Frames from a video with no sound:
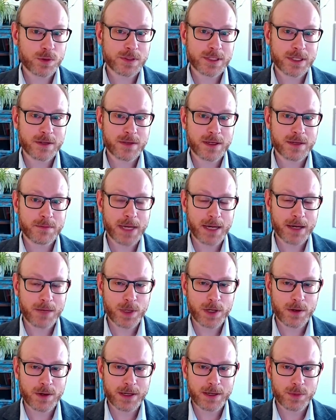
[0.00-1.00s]
But also the
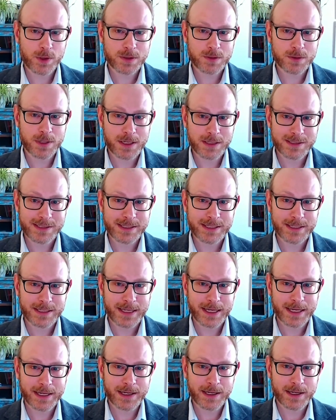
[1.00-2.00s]
amount we're able to ask
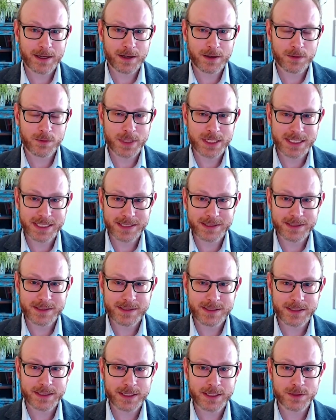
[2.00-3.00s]
our
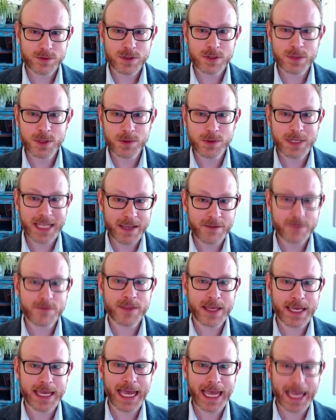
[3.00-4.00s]
residents to contribute
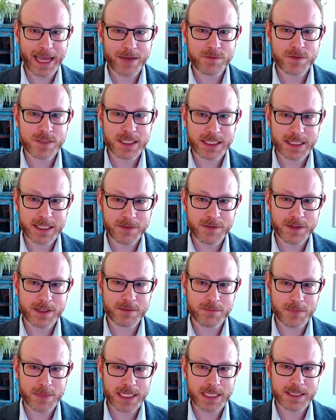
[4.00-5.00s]
if they have
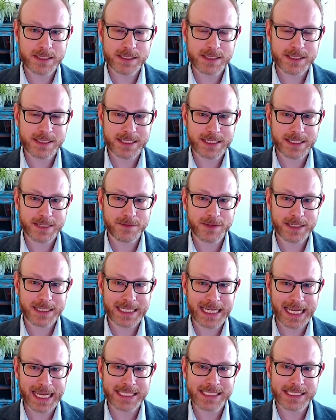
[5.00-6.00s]
significant means and significant